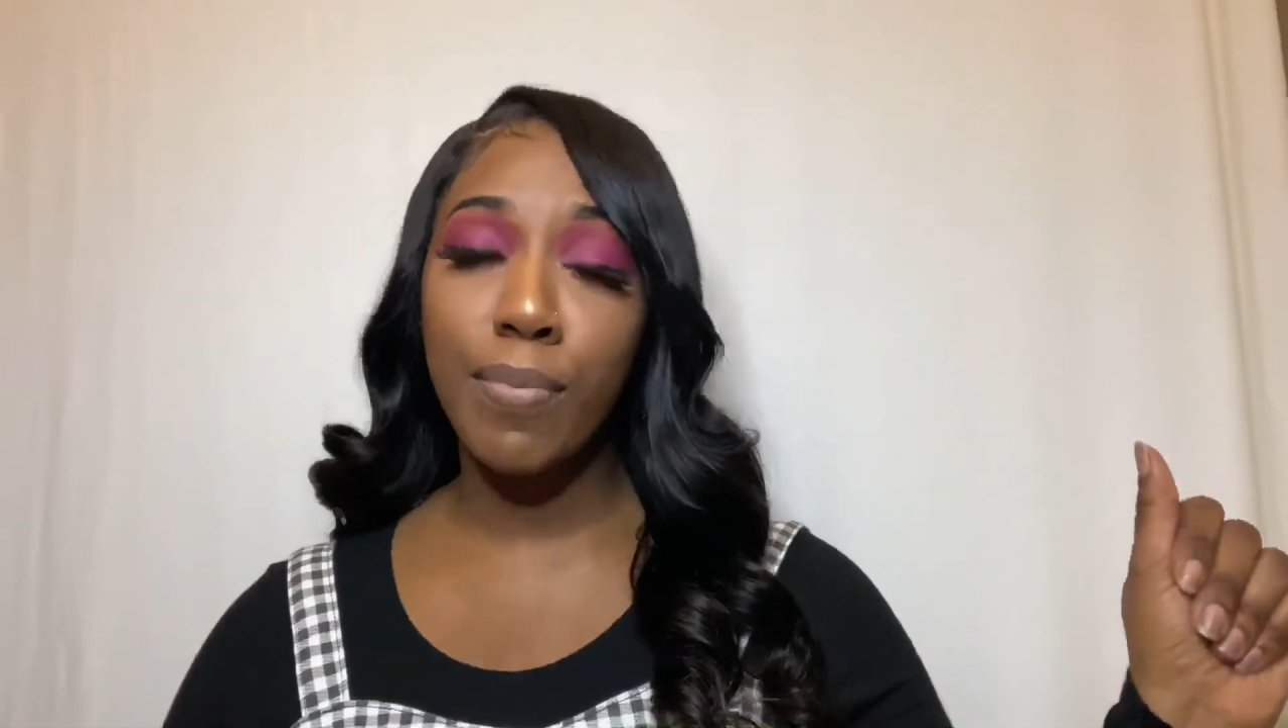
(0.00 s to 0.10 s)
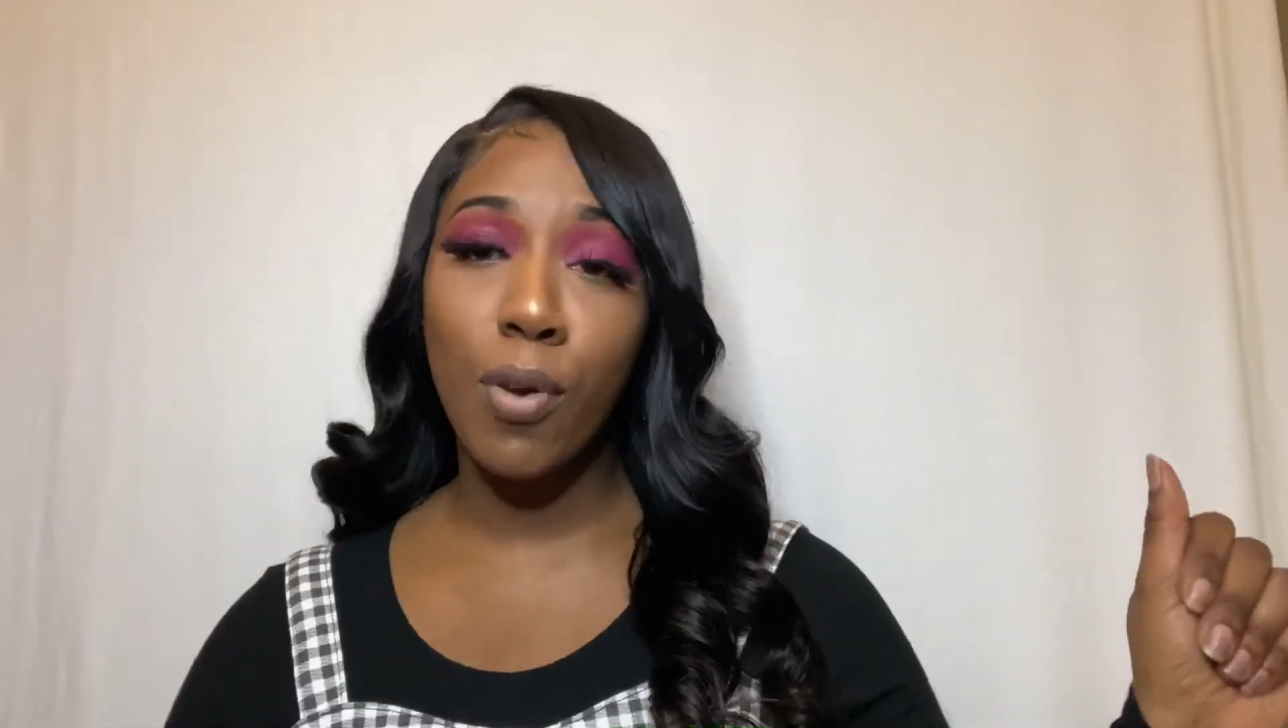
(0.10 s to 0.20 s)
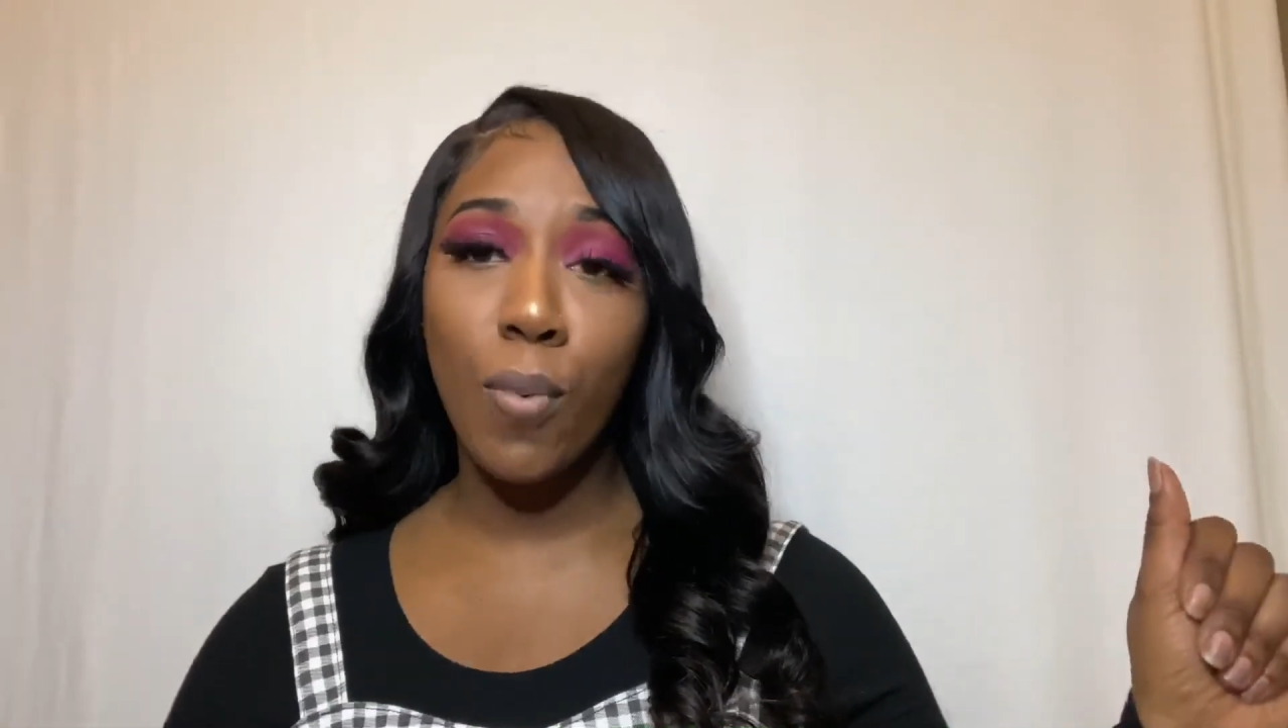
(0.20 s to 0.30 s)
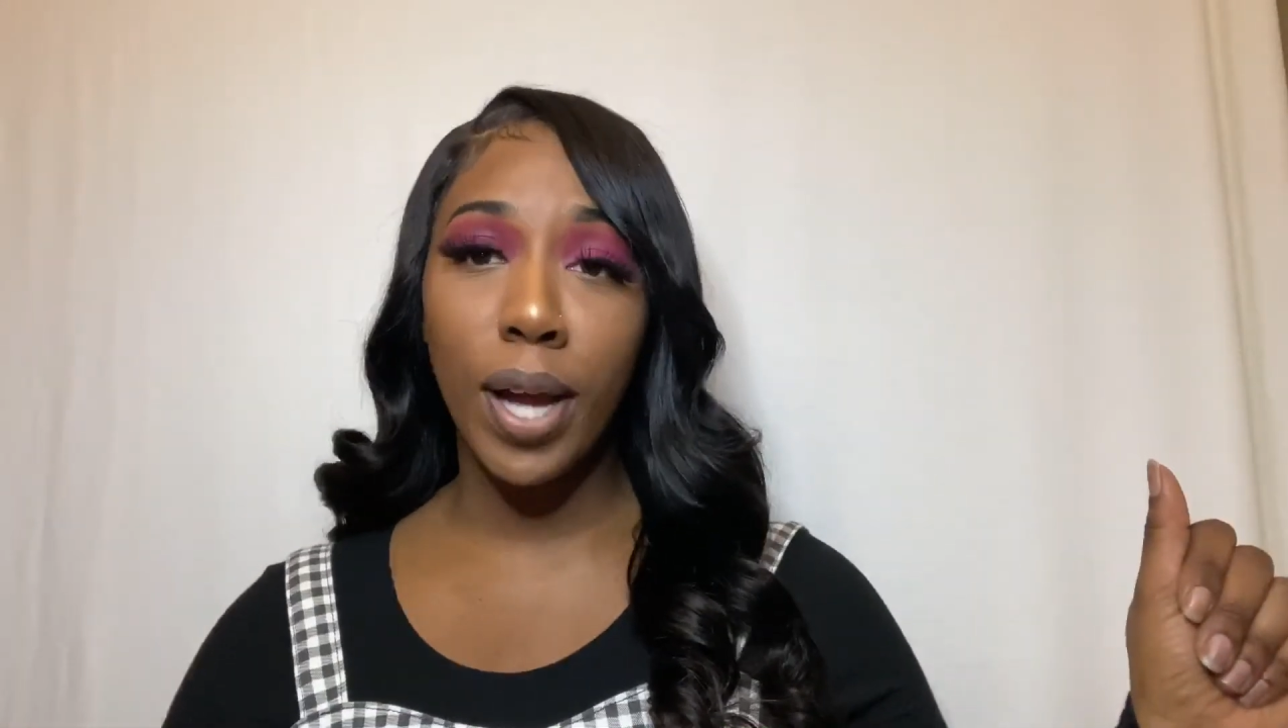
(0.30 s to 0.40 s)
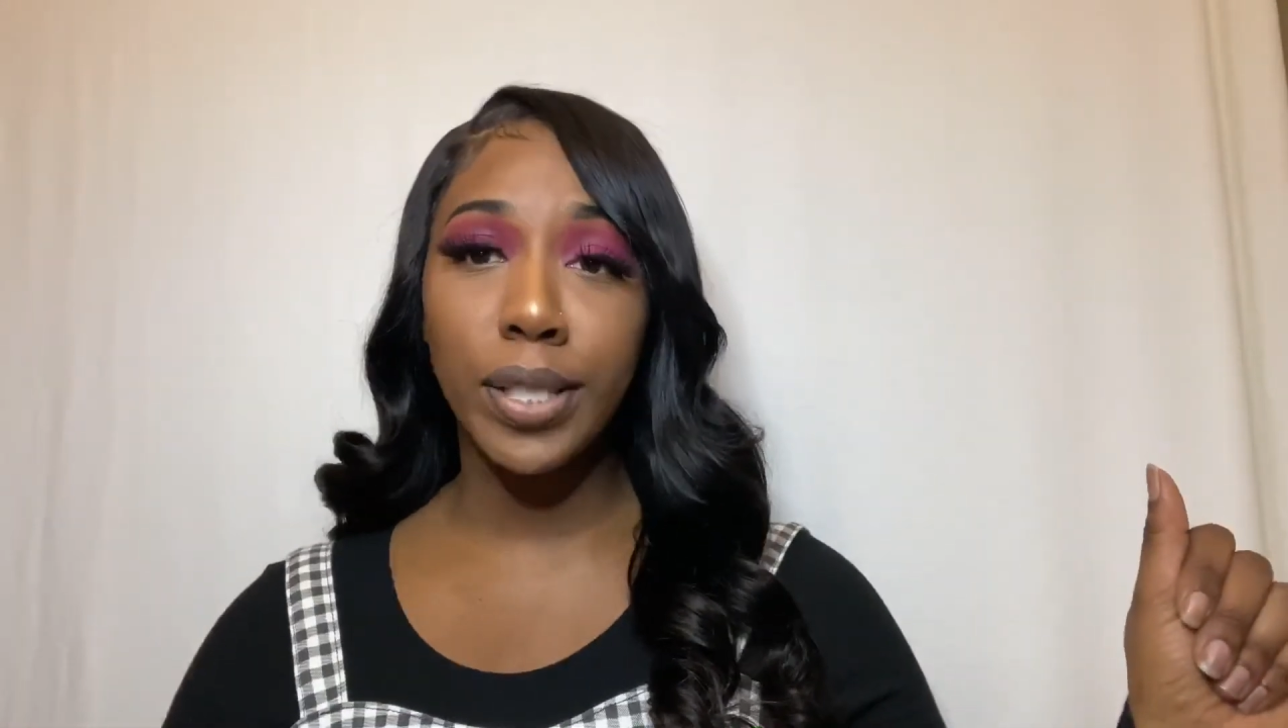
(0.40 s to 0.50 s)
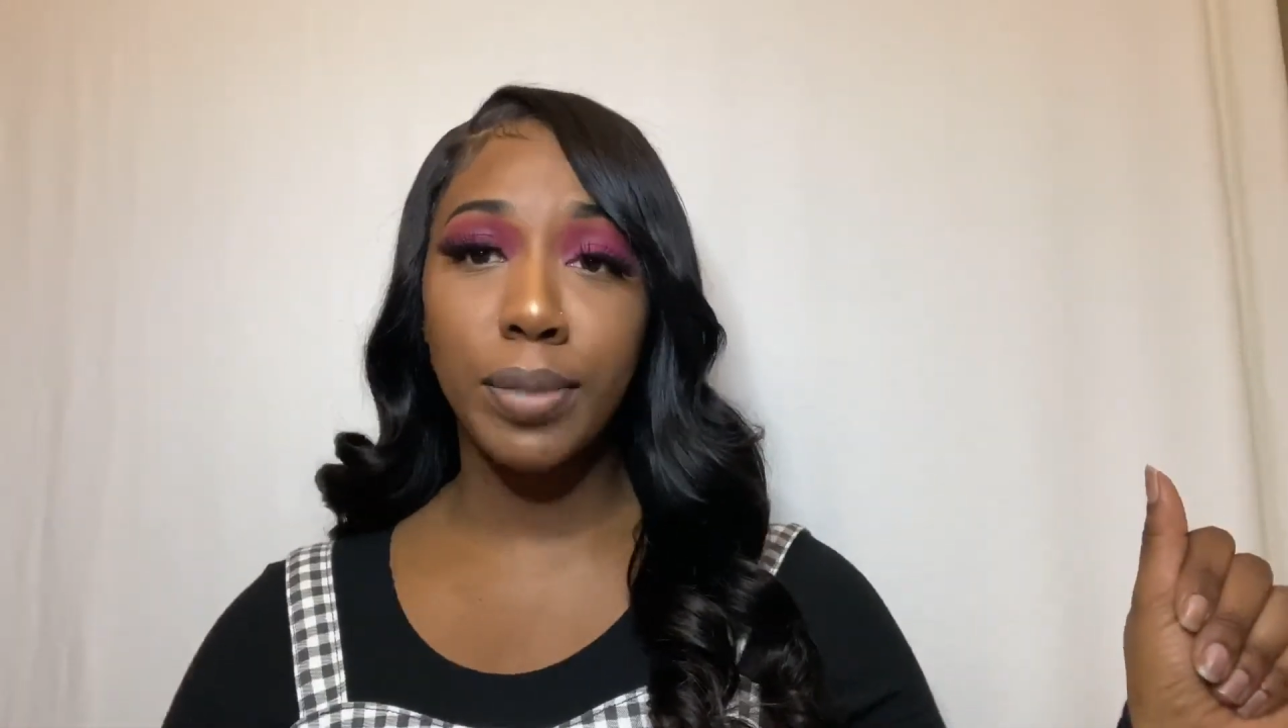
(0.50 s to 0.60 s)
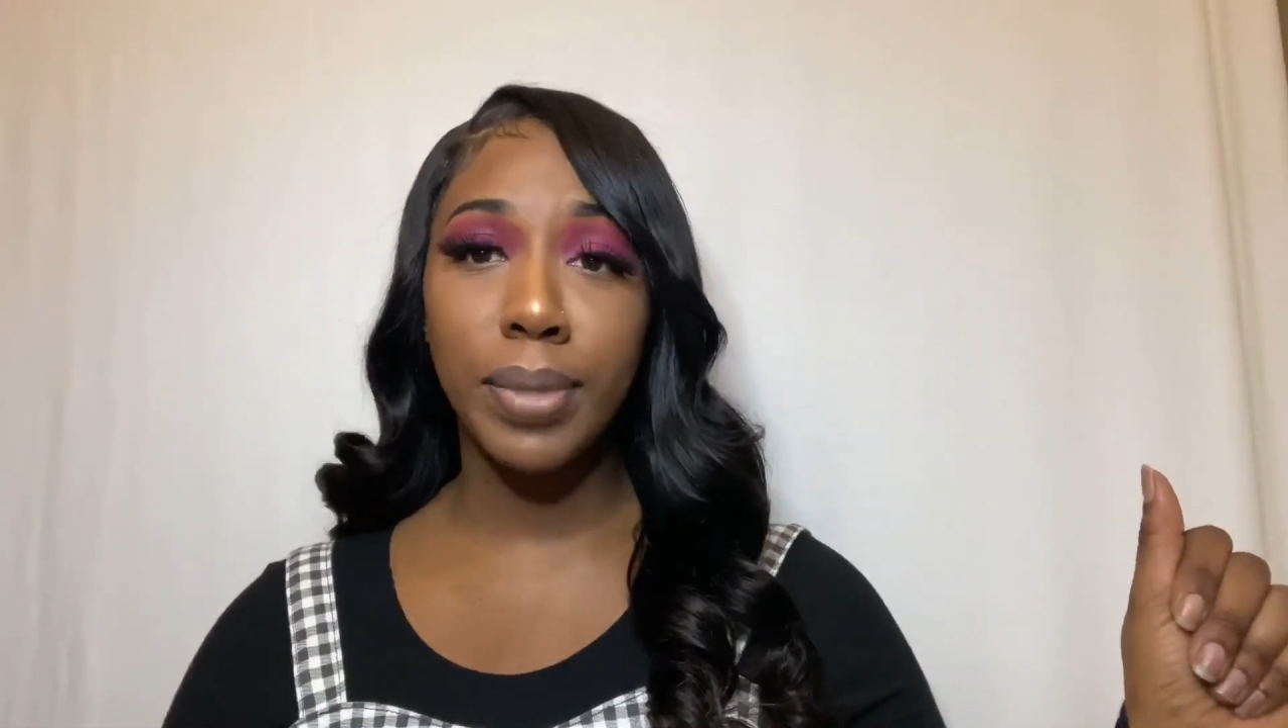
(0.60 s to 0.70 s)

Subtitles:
on watching